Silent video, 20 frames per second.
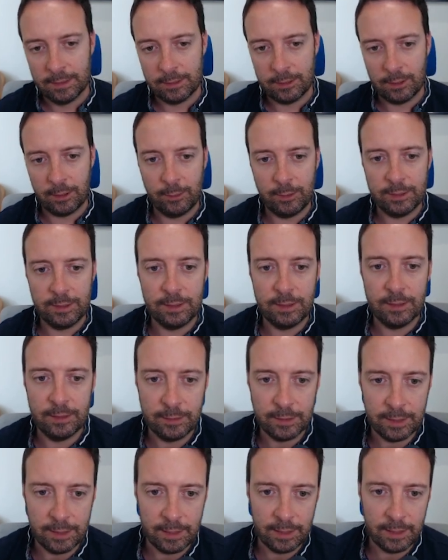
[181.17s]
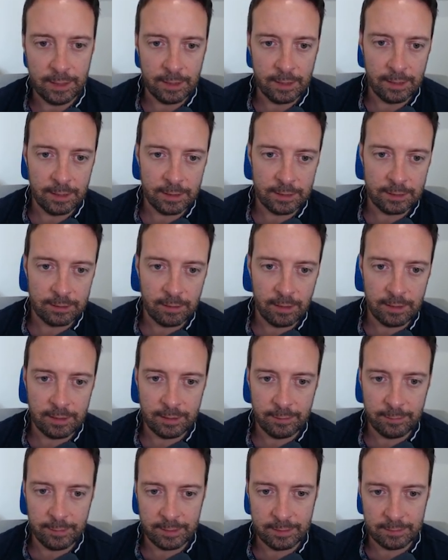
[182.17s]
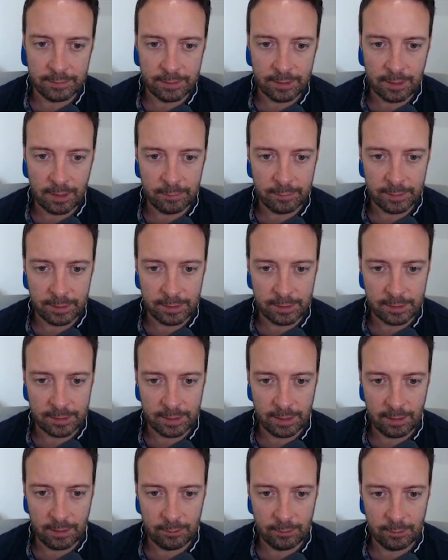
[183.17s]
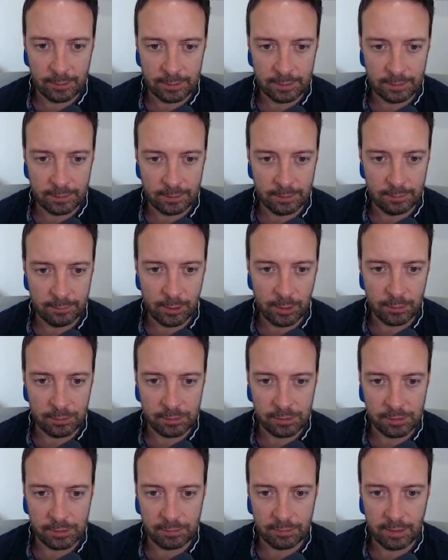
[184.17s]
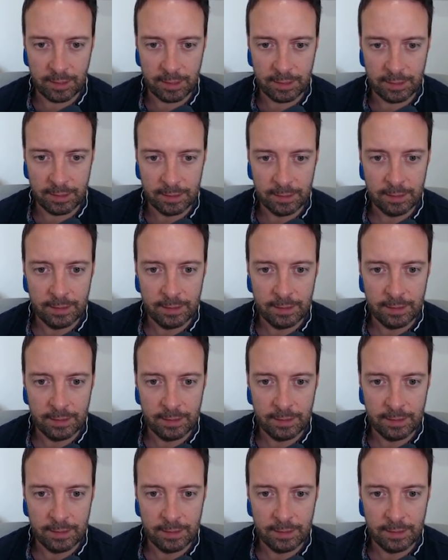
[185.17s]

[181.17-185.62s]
So I want to do it in English, right? The amount of topics, yeah, I want the most, right?